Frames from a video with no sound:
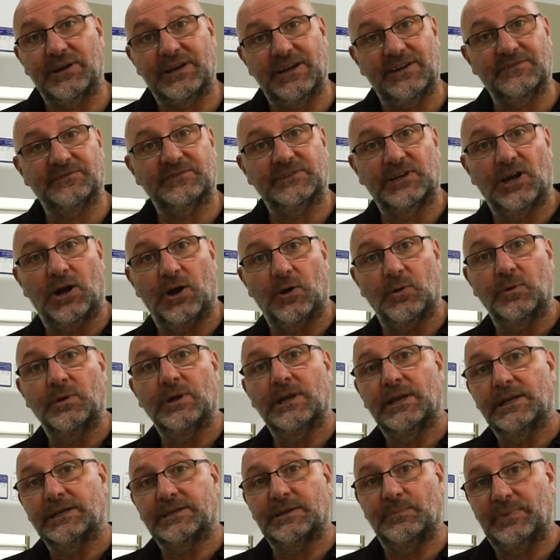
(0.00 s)
ethanol
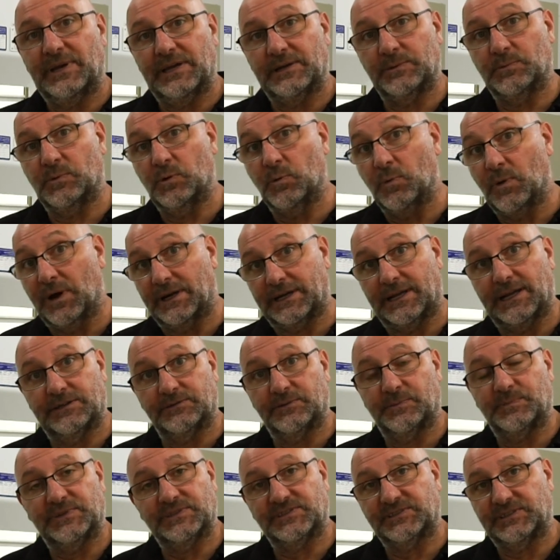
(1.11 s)
compatible
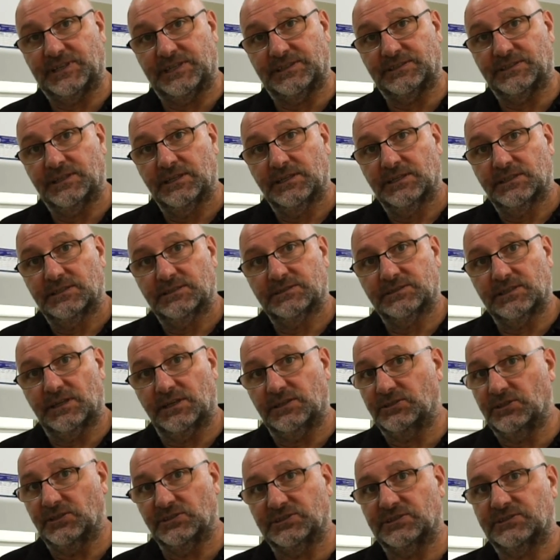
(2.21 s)
100%. So it
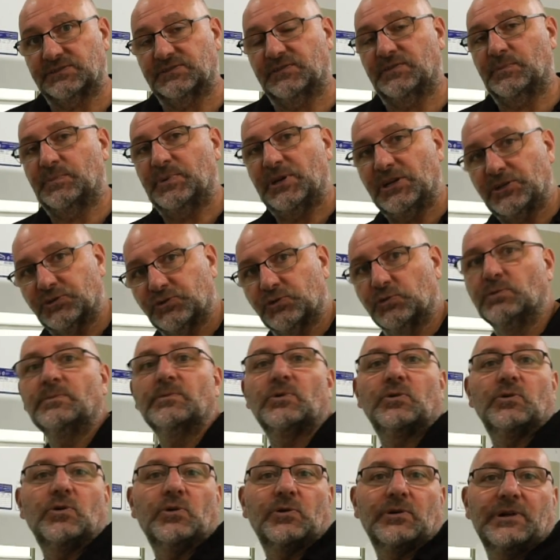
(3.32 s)
uses for petrol
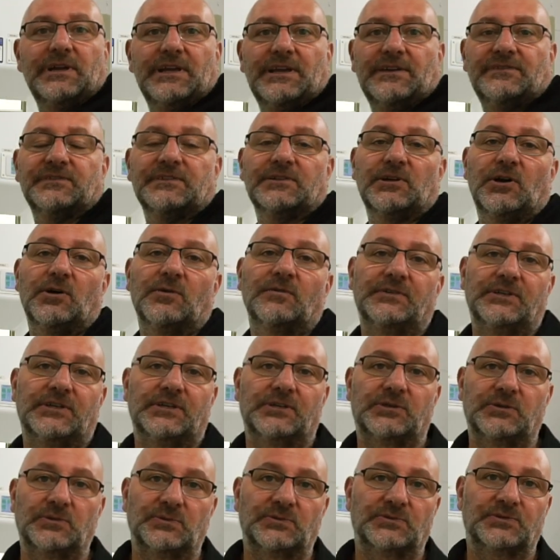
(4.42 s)
or ethanol
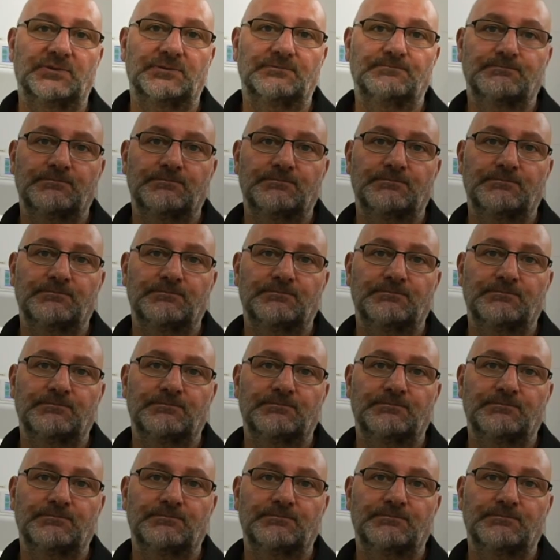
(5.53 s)
vehicles.